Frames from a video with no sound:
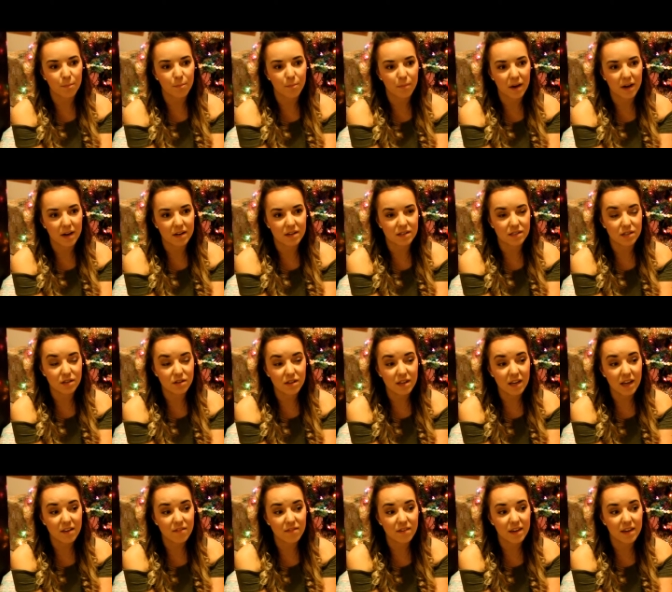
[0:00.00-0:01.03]
But until I
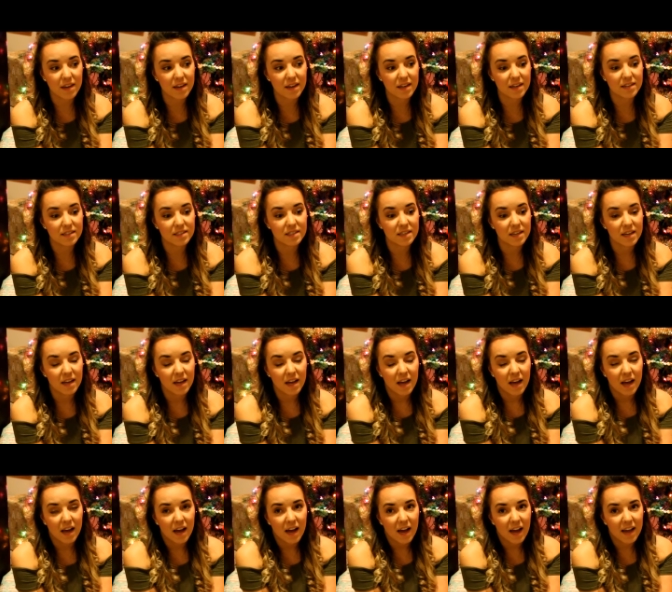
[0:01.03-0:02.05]
have kids,
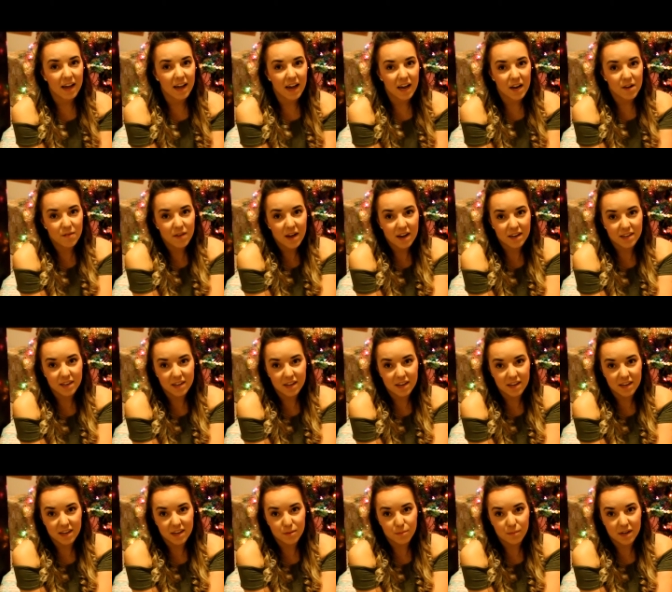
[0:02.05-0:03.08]
I kind of act like a
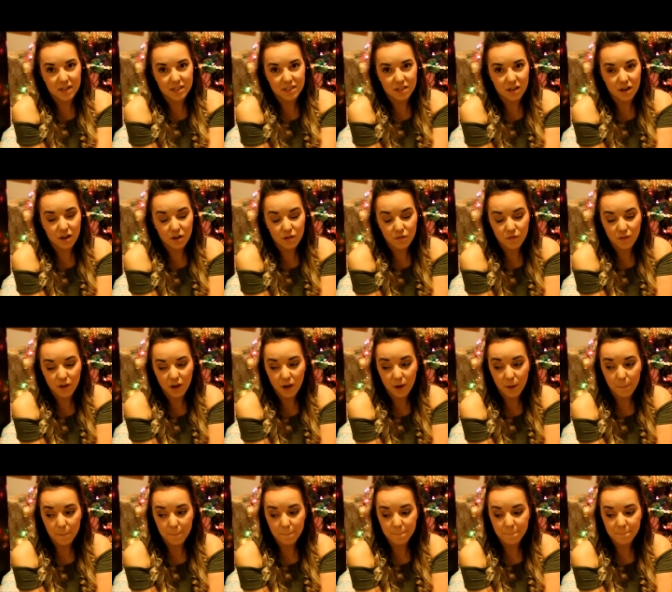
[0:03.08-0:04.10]
kid myself.
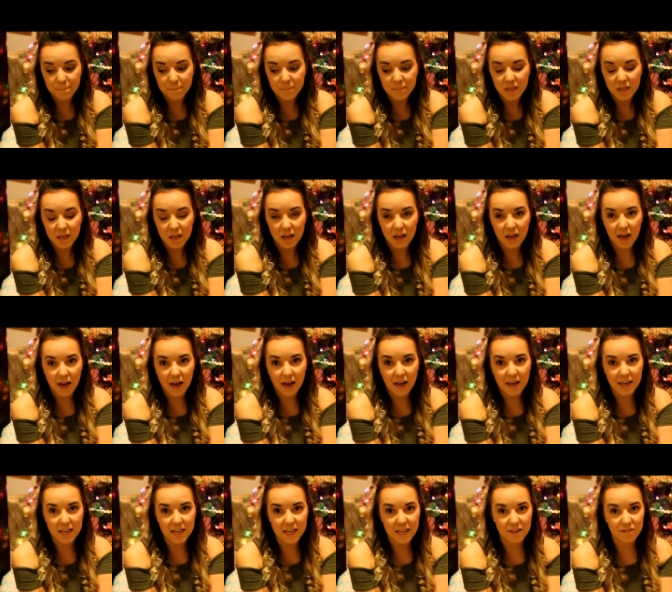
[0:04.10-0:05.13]
Um,
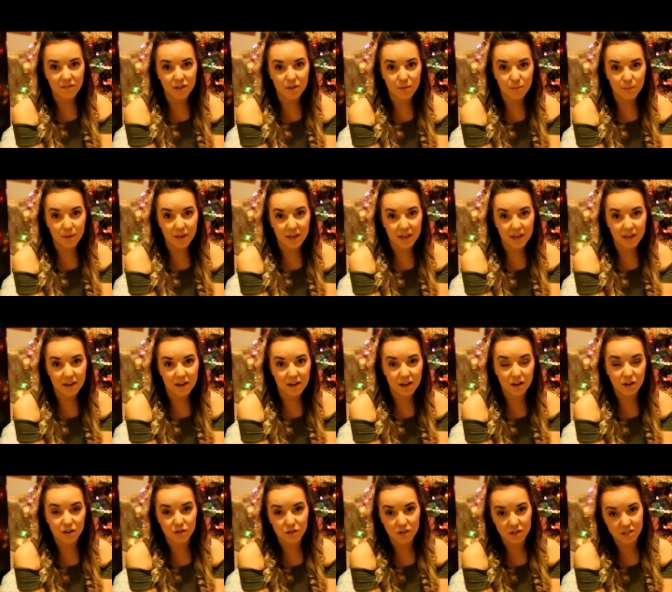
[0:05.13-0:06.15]
I even made
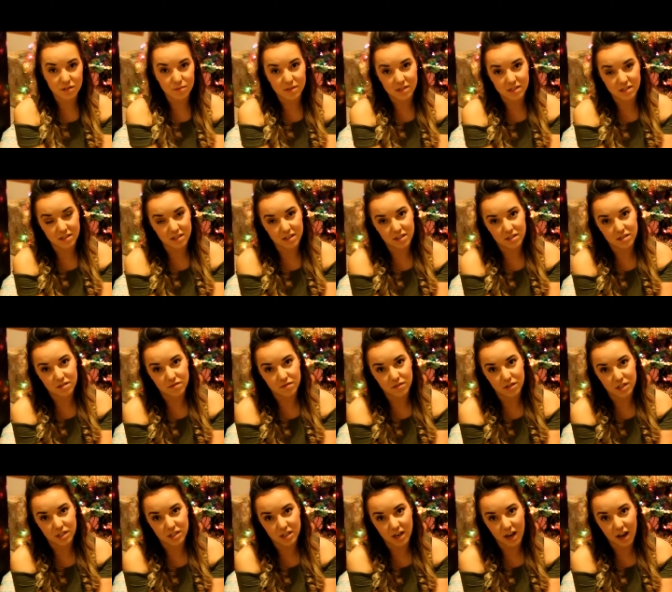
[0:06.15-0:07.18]
a Christmas list
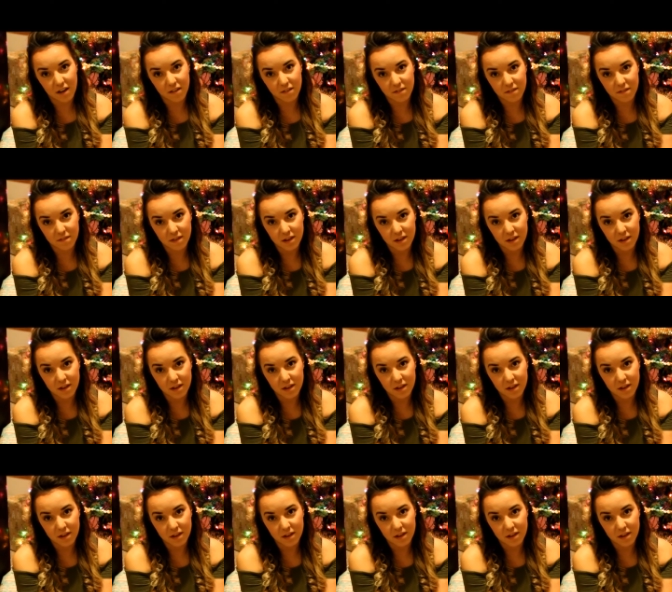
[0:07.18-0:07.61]
for Jeff